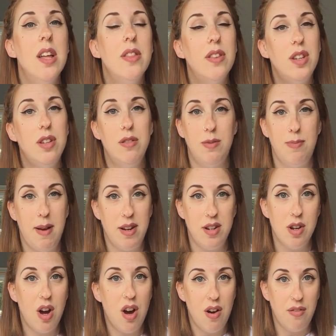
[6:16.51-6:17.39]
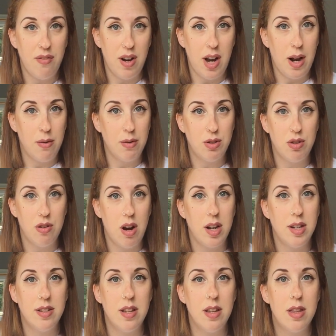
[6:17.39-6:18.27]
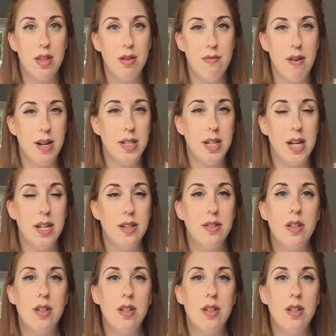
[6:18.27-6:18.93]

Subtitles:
that you spend half an hour trying to thread it.